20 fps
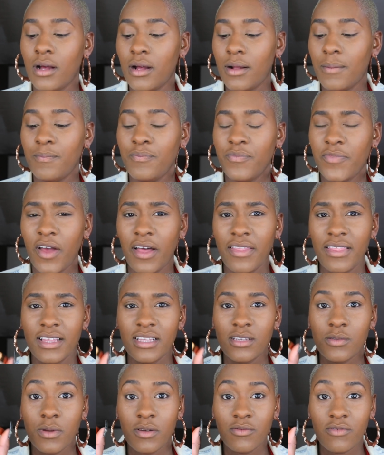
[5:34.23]
And I
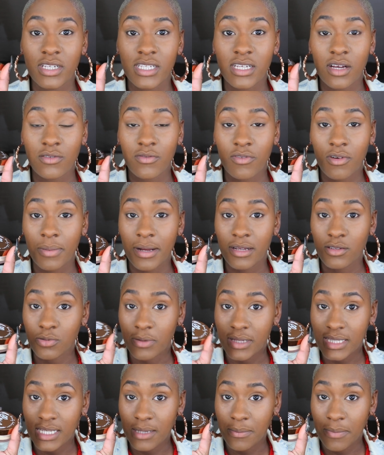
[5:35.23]
think this one retailed for about
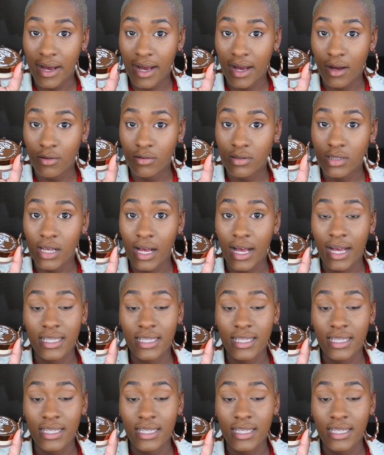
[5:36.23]
£20.